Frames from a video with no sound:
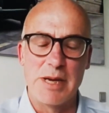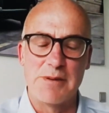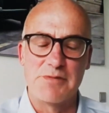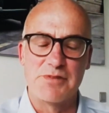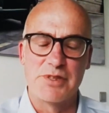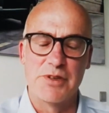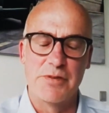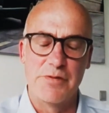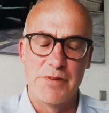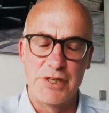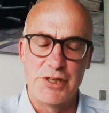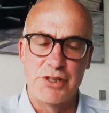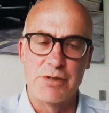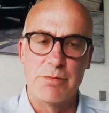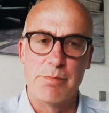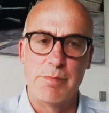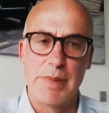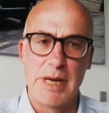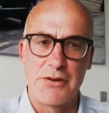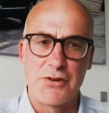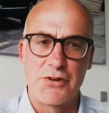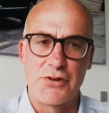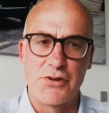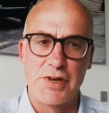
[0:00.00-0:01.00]
We have
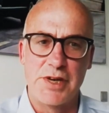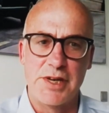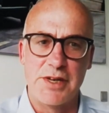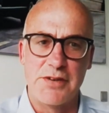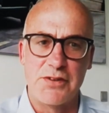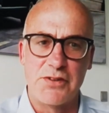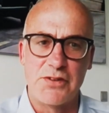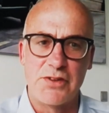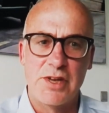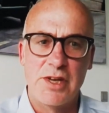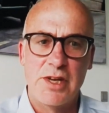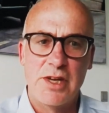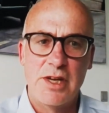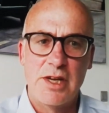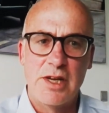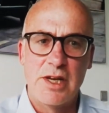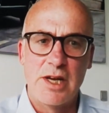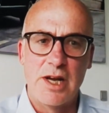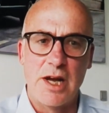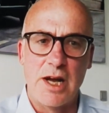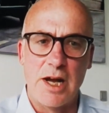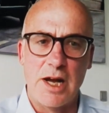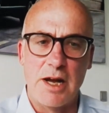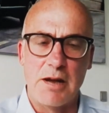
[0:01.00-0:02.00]
sufficient batteries
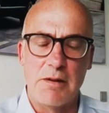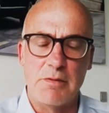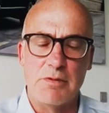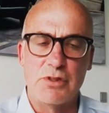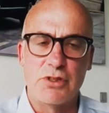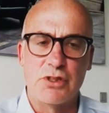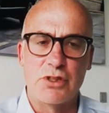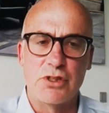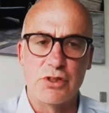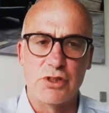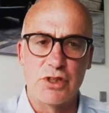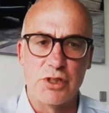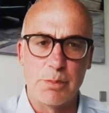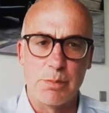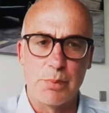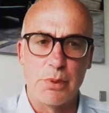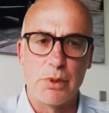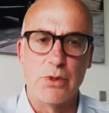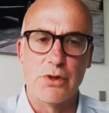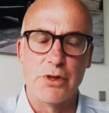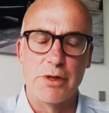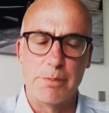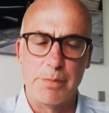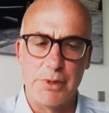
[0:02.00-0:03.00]
to
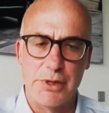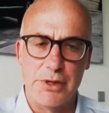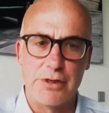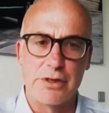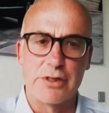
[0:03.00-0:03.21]
support the